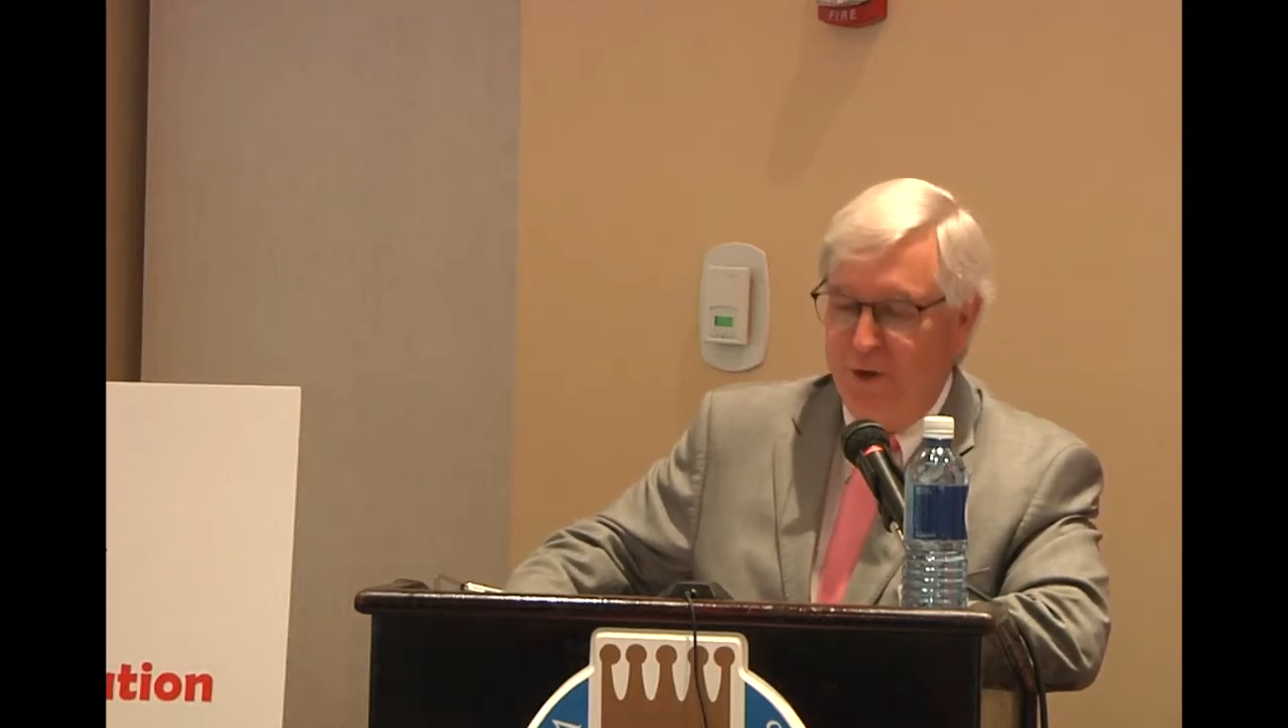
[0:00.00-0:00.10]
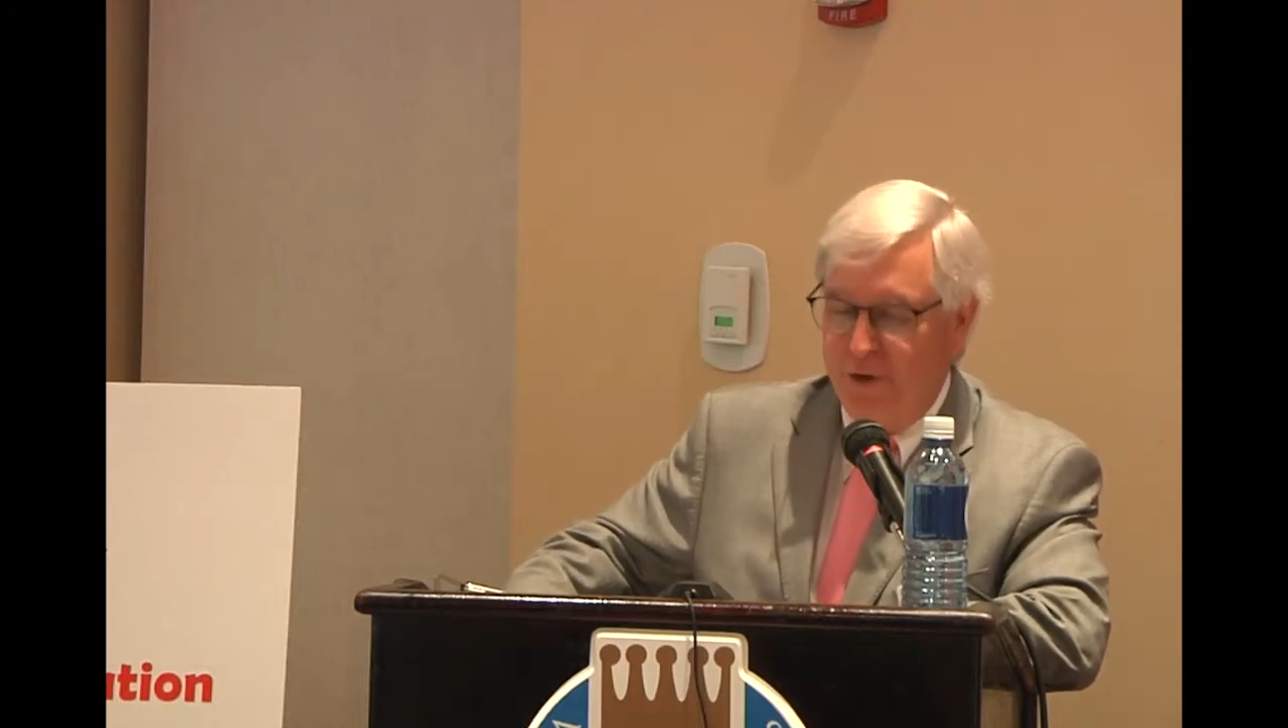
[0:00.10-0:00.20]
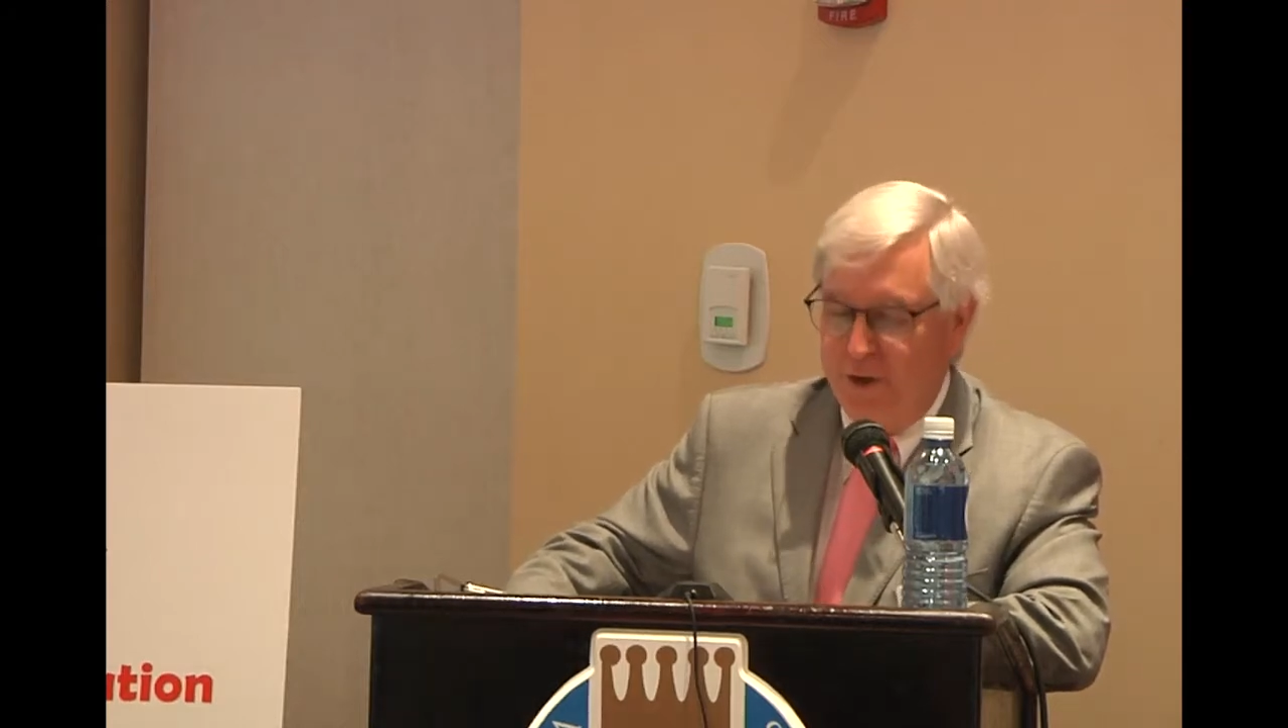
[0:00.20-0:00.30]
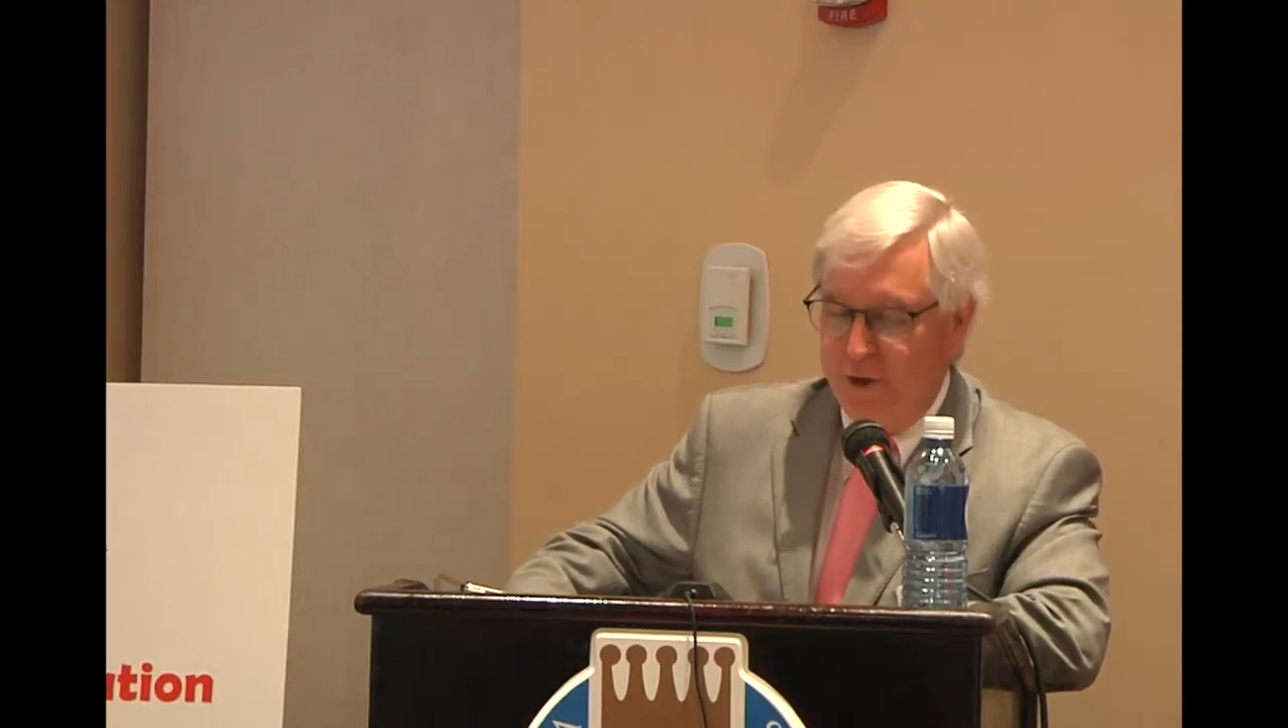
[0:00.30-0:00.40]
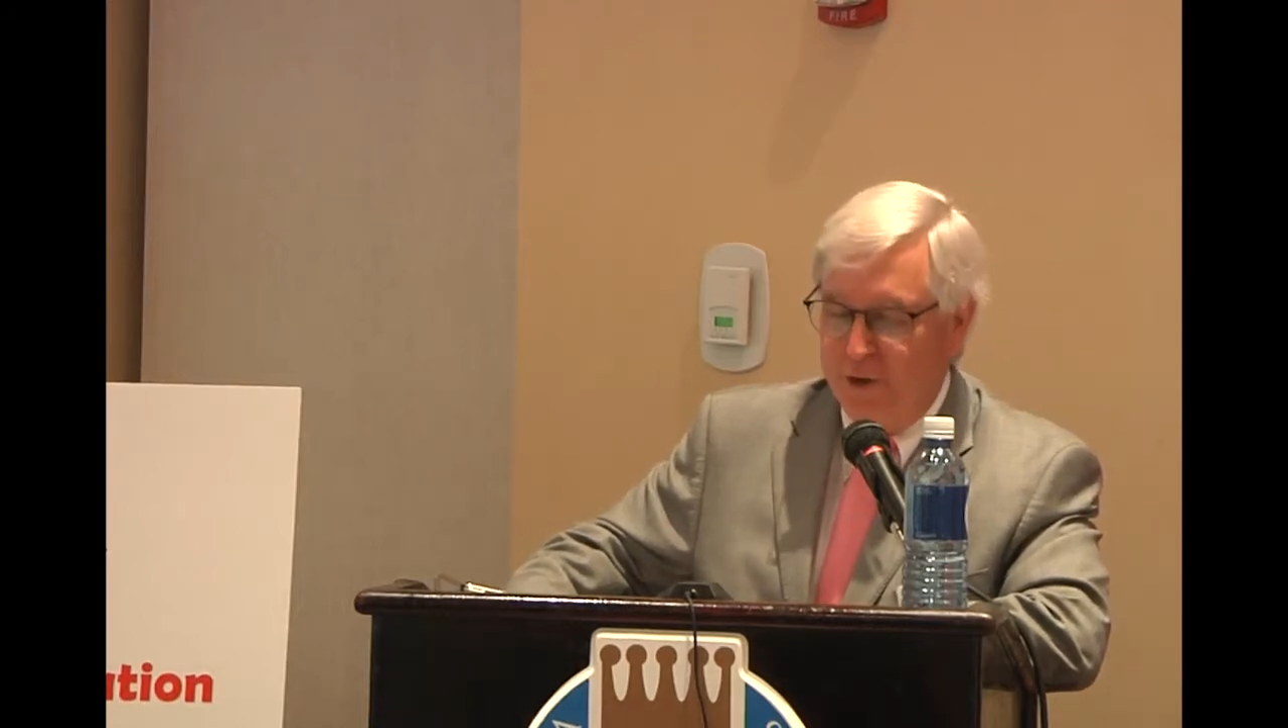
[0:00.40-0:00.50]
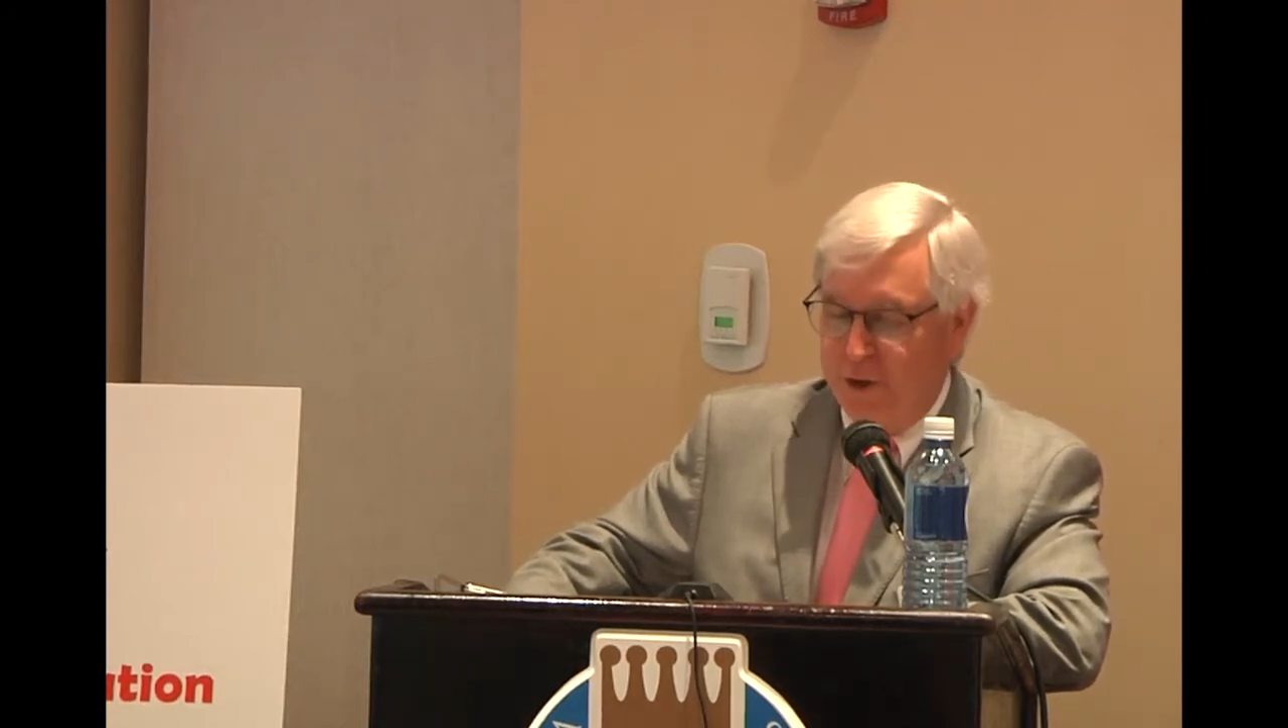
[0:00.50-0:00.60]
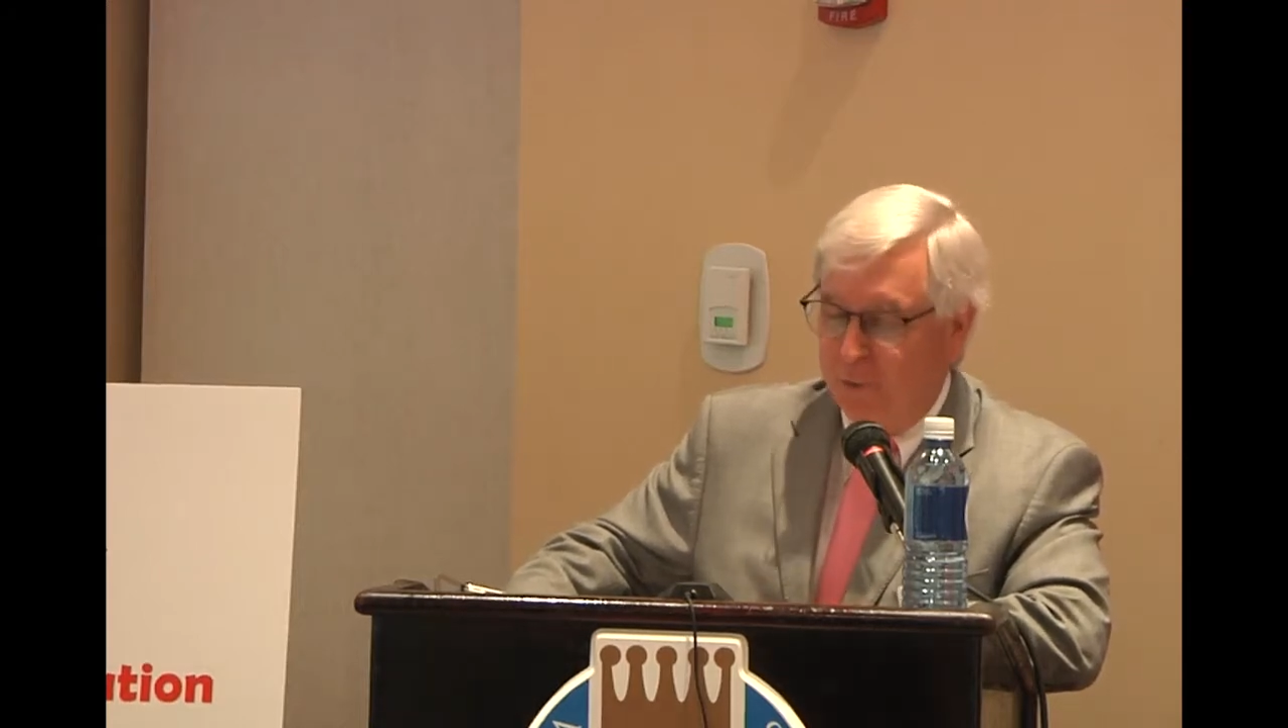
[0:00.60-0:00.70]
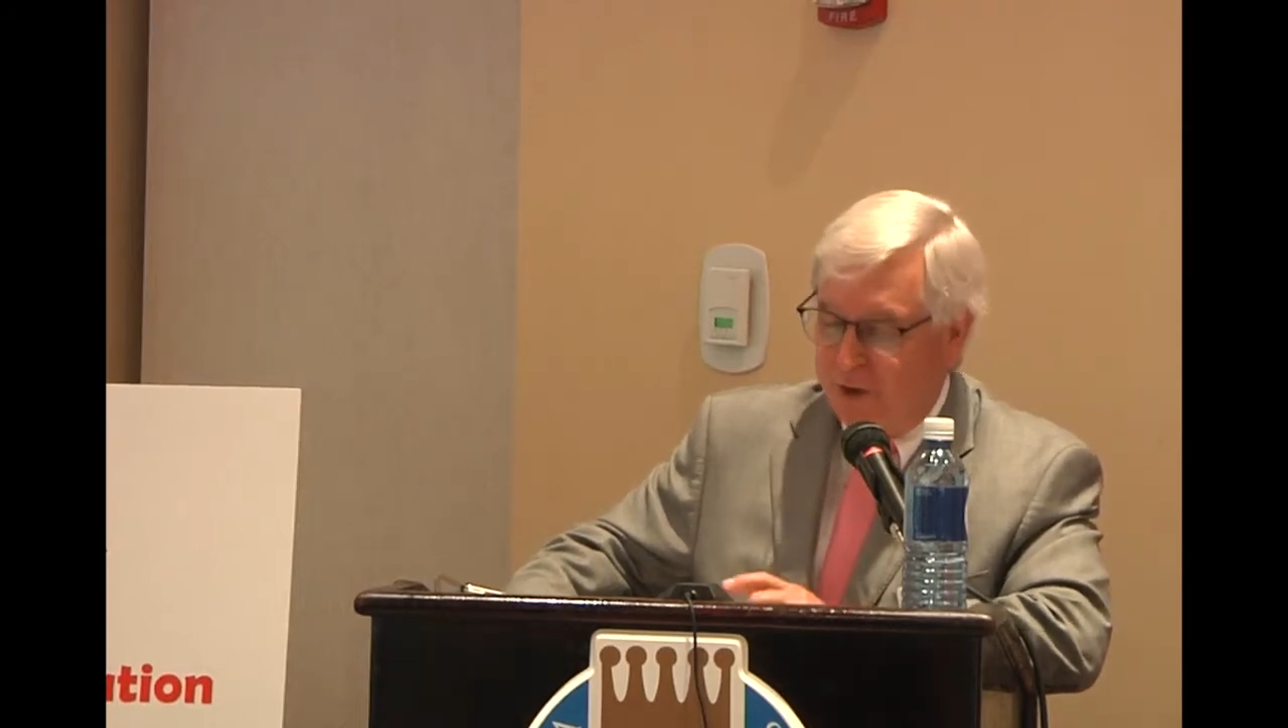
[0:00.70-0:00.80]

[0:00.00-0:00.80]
her leadership.